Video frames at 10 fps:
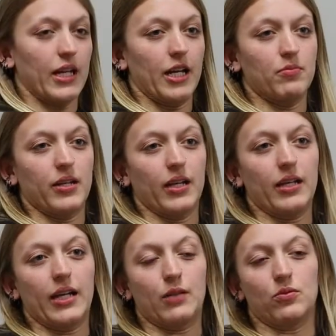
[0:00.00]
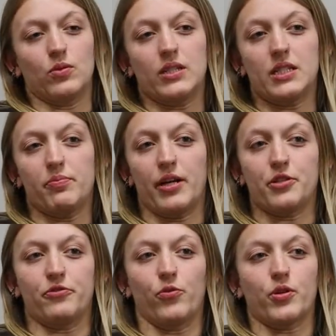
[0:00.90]
and I am a 911
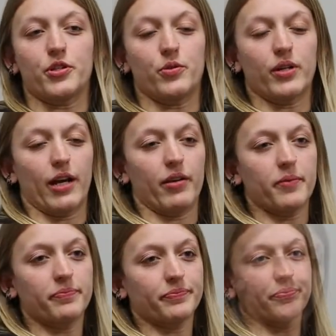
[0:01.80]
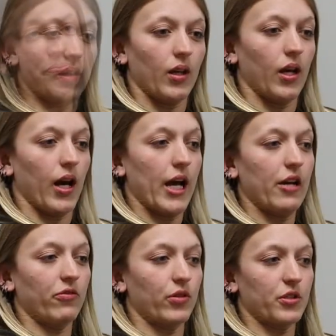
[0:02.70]
dispatcher for Seward County. I
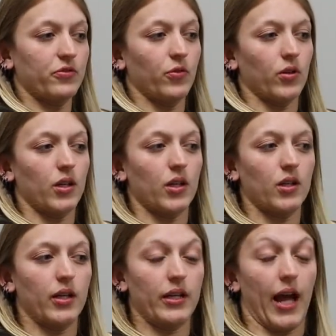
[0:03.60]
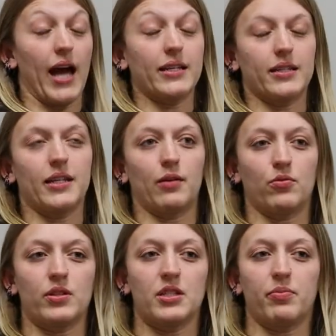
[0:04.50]
have worked as a
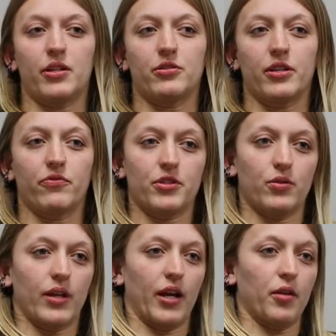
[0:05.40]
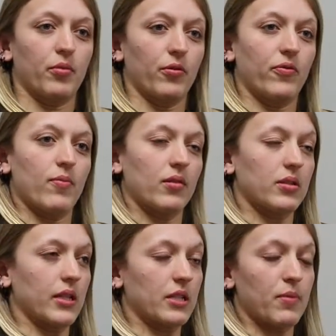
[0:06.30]
911 dispatcher and for Seward County both for
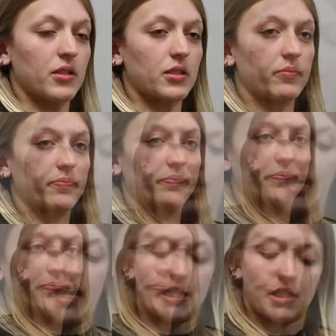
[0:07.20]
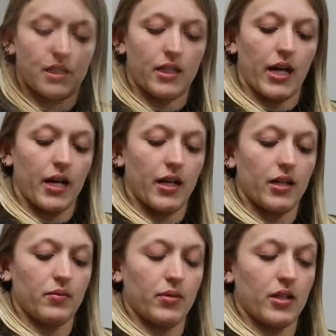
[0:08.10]
about 6 months. I actually got
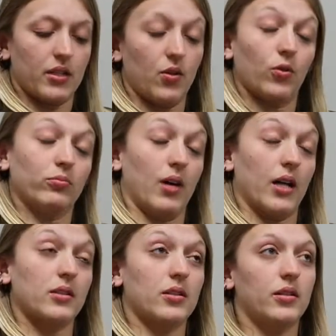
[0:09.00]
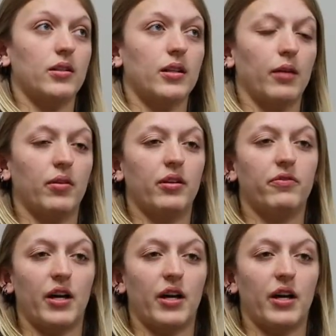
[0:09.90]
it because the old boss came into